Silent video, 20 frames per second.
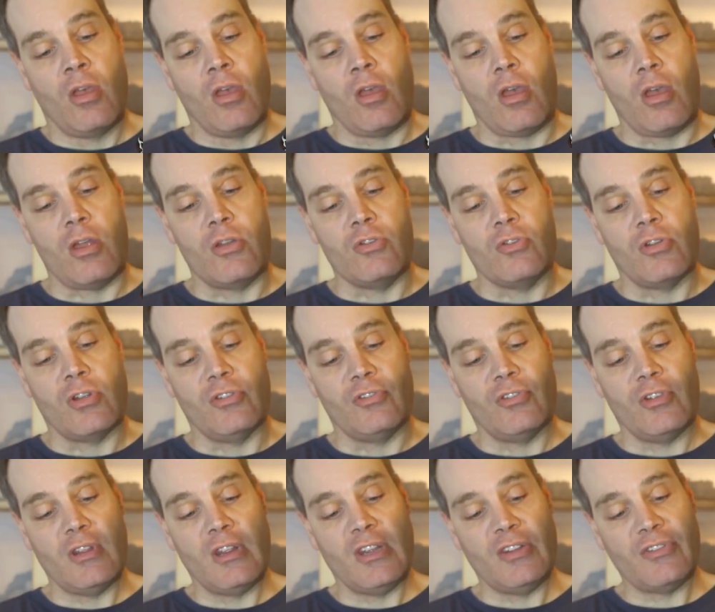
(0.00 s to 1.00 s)
And you can
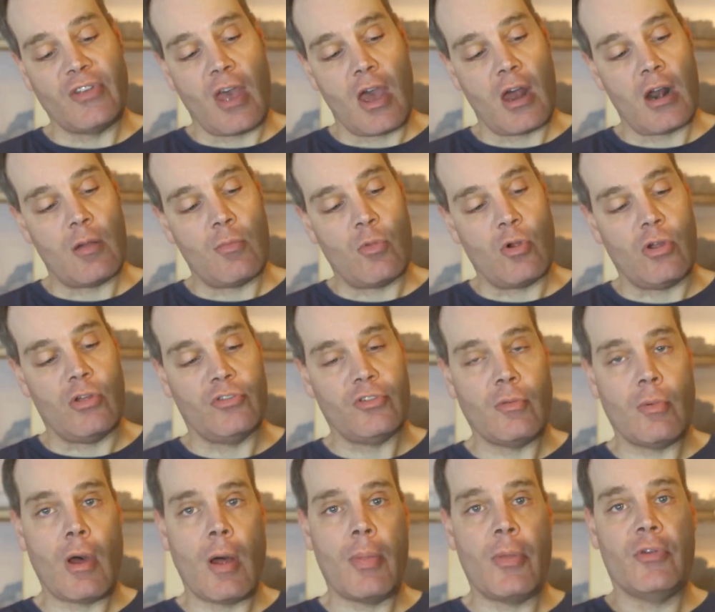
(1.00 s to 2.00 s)
see this animal is
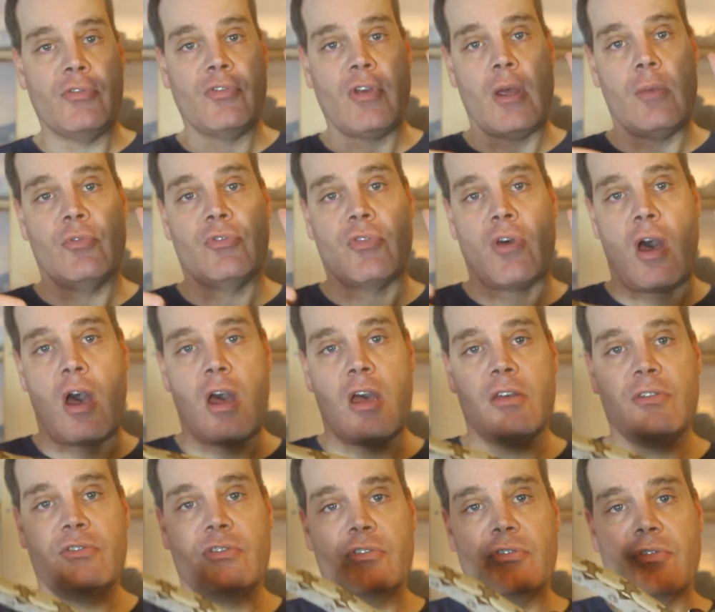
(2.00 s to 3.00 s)
about the same
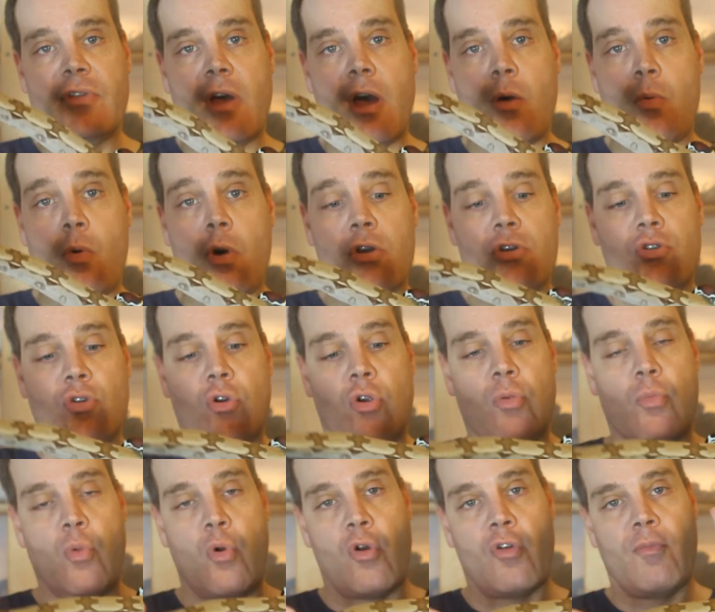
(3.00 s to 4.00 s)
size as that
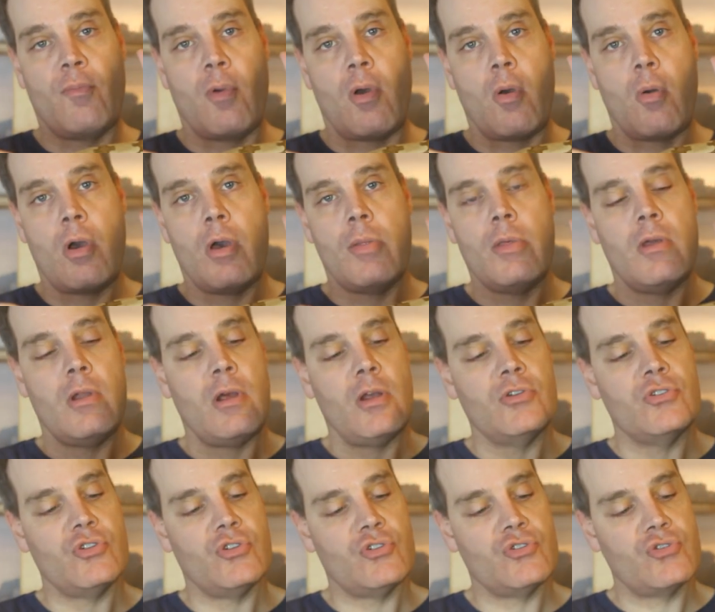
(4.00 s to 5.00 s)
one-year-old morph boa that I
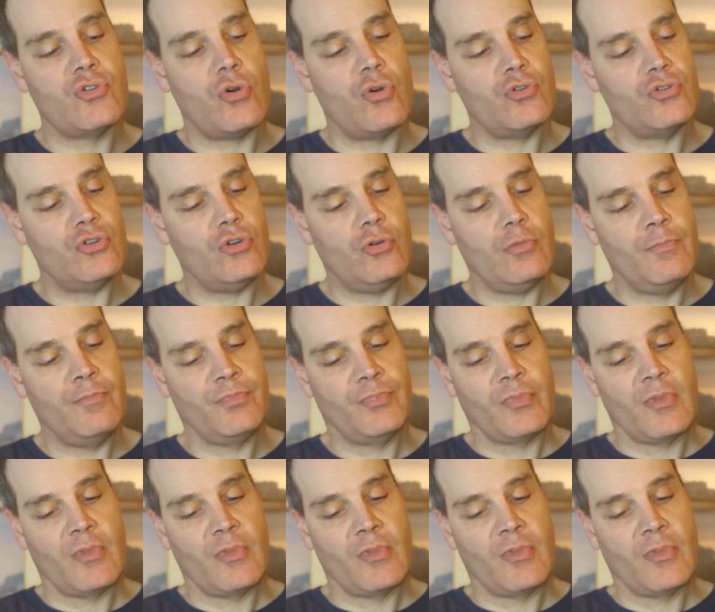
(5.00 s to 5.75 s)
just showed you.